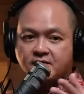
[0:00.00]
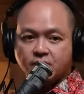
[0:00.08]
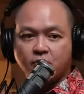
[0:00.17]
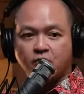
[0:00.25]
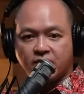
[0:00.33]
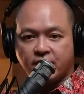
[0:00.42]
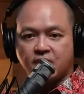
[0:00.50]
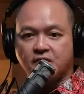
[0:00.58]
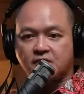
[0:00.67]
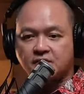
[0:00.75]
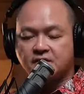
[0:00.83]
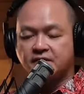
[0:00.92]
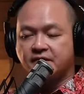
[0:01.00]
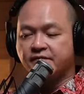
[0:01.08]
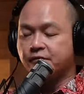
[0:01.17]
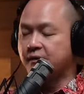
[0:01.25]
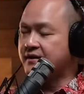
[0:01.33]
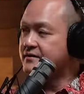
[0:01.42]
the role for
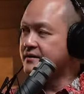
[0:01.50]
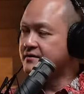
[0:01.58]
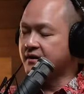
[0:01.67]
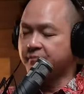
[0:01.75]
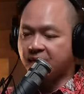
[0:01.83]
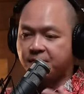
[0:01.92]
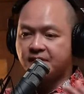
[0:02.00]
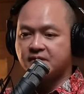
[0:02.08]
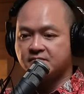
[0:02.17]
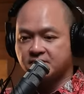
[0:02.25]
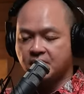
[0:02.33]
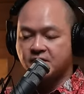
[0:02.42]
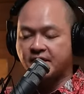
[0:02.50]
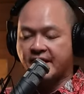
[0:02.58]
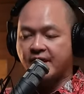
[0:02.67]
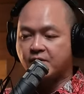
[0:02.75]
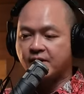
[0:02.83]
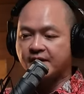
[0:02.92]
influencers, uh, people in, you know, the K
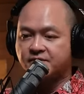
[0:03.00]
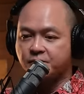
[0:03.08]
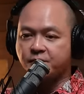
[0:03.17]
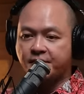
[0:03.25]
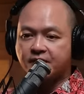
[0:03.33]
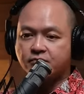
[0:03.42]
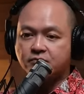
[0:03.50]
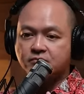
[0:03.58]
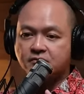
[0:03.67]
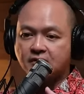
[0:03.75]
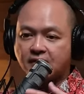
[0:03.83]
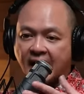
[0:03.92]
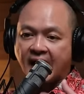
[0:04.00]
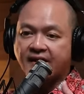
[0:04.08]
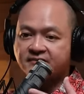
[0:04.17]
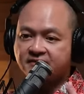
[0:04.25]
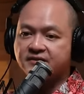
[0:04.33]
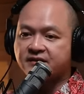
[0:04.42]
O Ls would be to
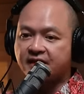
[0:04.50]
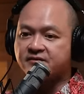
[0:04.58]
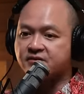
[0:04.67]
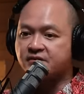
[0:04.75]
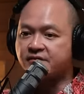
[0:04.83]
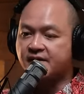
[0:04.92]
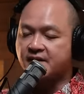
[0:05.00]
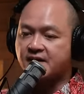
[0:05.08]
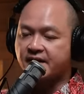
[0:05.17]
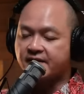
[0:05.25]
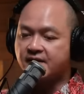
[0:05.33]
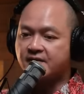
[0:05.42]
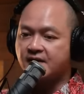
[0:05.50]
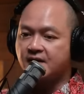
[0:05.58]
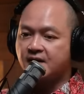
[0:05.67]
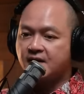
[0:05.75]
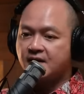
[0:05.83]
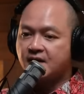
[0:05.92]
ask these kinds of, uh, I think,
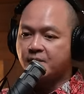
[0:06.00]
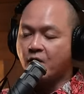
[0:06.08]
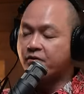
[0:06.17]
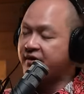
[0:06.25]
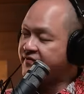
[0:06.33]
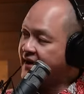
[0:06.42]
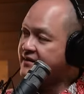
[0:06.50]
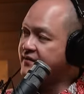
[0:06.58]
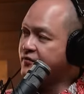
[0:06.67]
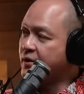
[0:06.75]
uh, more reflective